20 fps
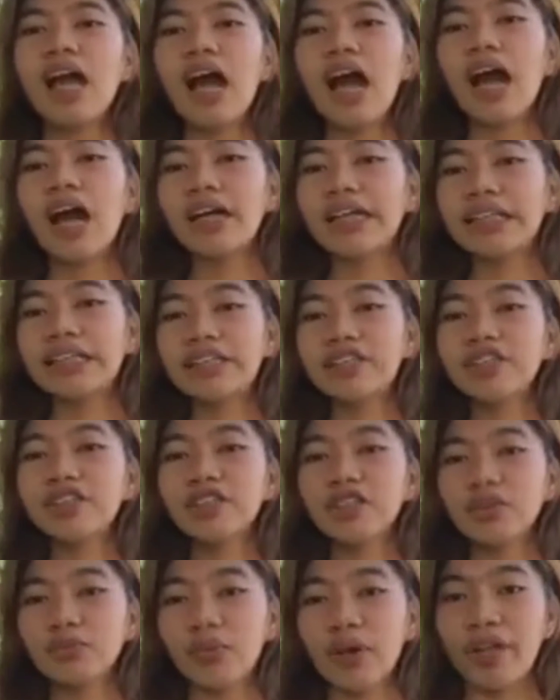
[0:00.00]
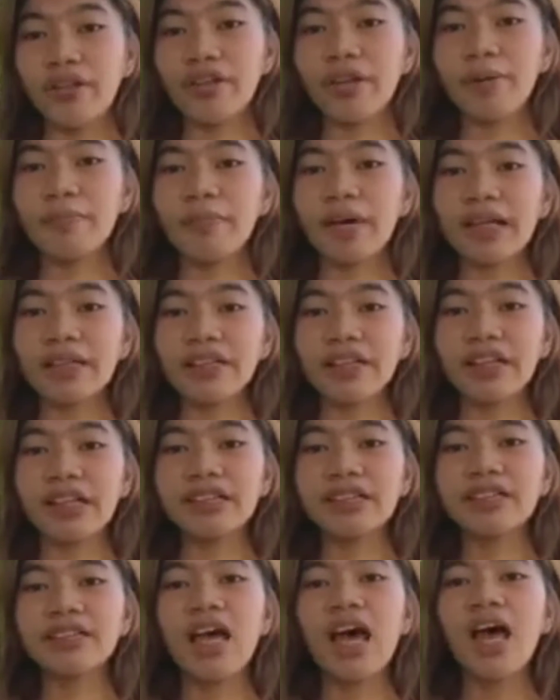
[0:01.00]
A region's weather
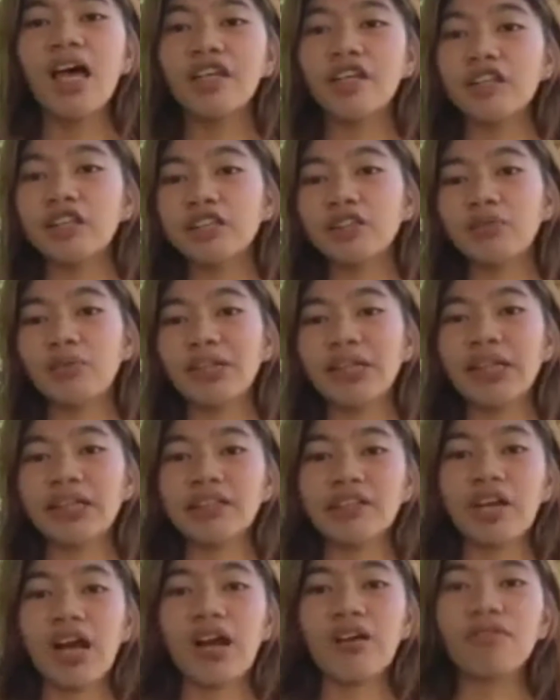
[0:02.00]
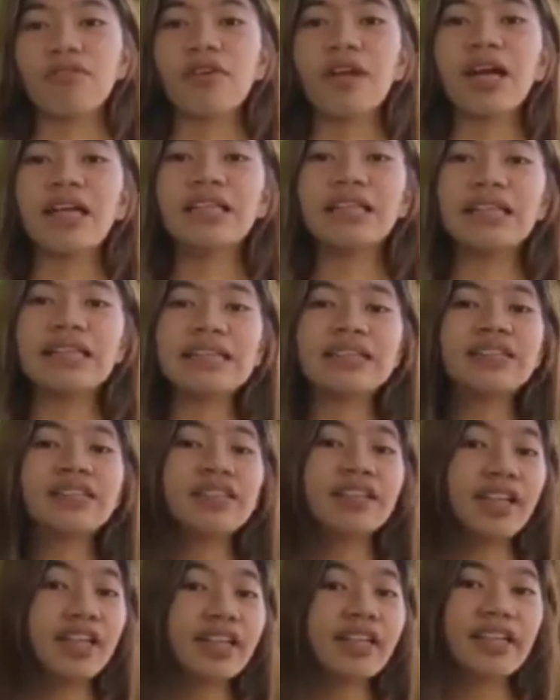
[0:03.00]
patterns, usually track for at least
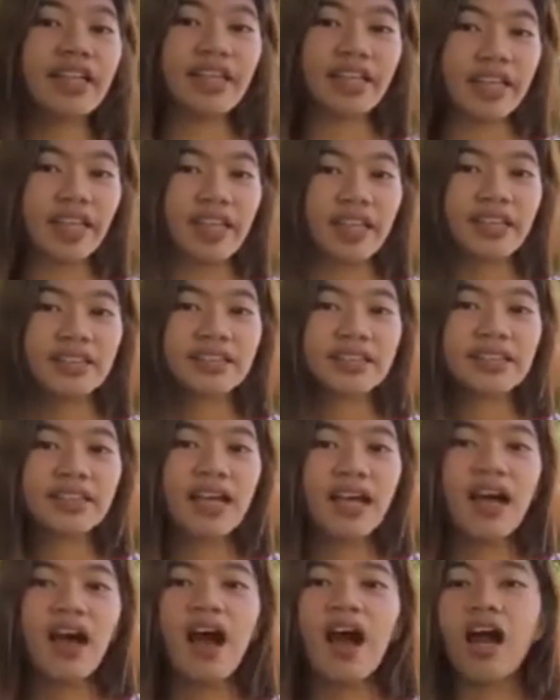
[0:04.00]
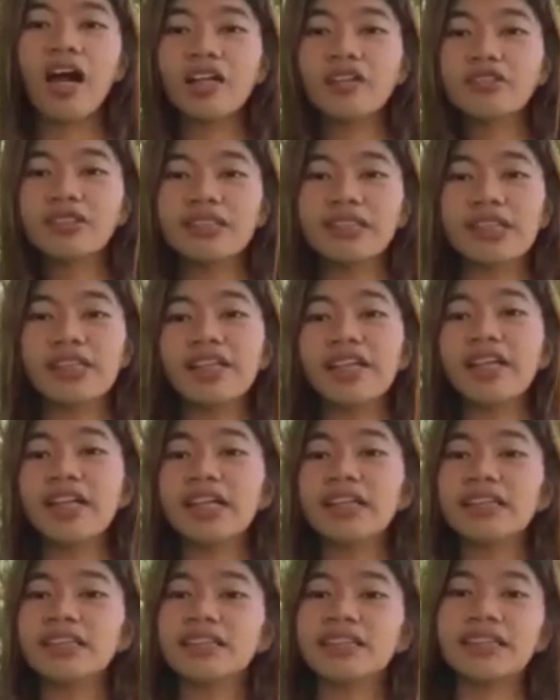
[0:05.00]
30 years, are considered
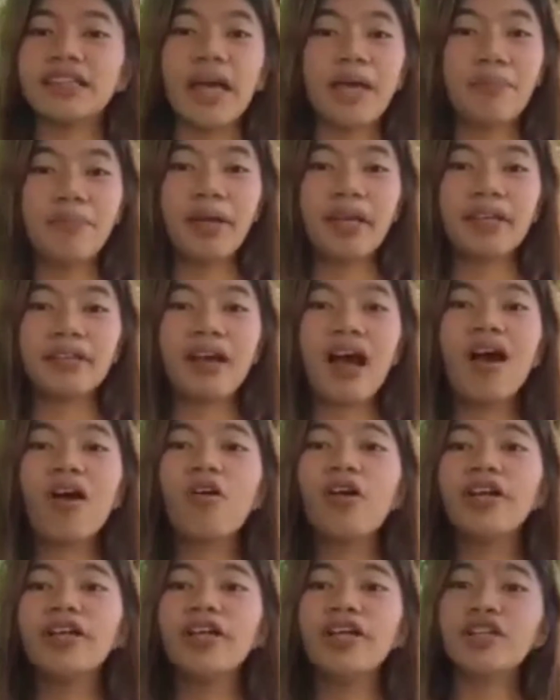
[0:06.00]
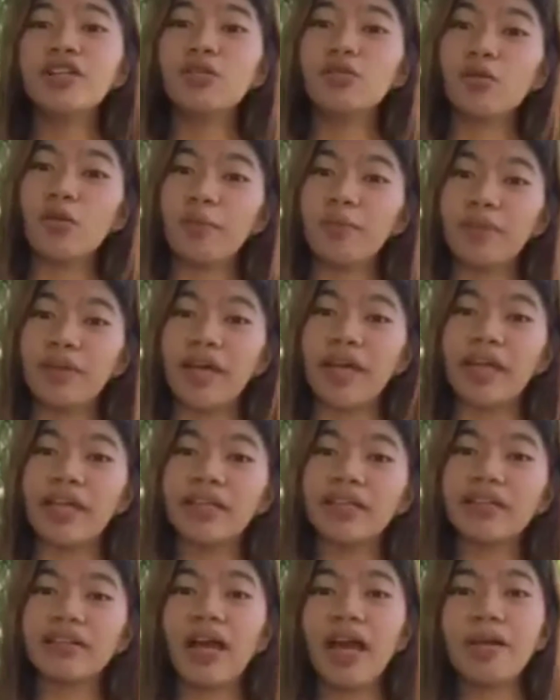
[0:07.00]
its climate. According to
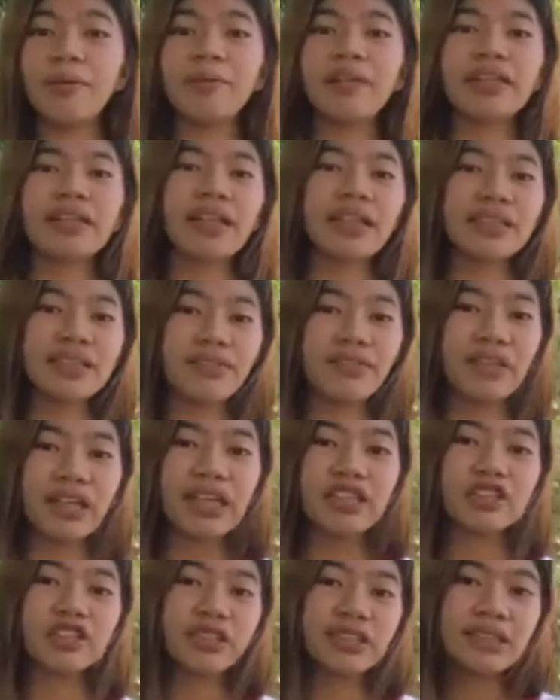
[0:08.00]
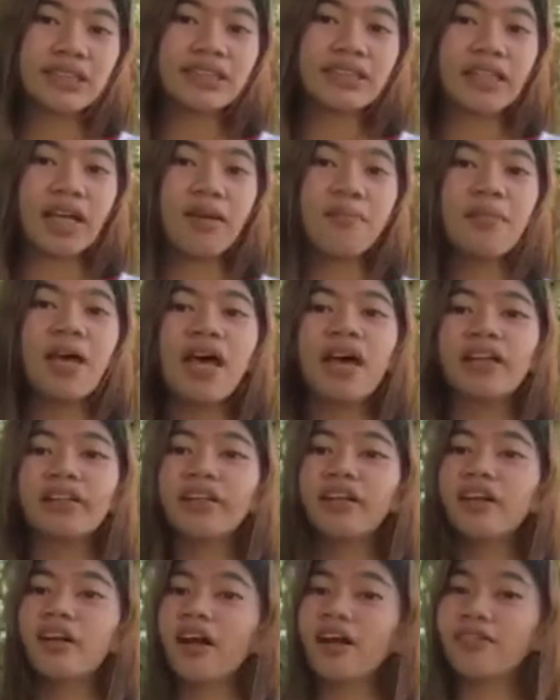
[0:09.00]
Köppen climate classification system,
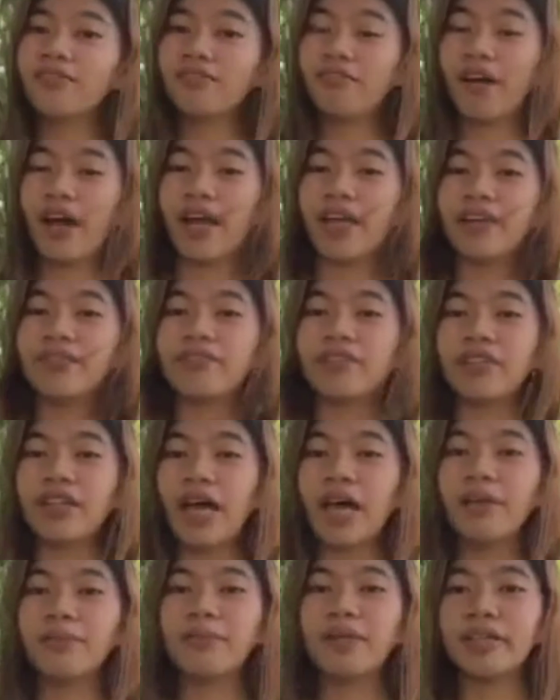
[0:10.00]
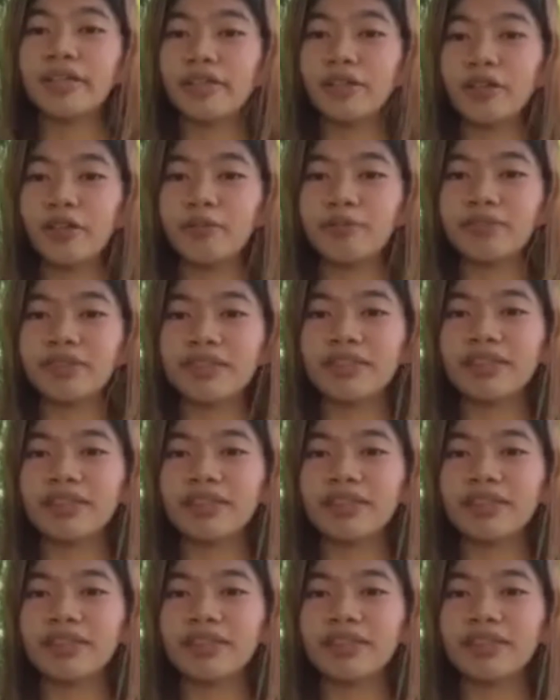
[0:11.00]
there are 5 climate groups.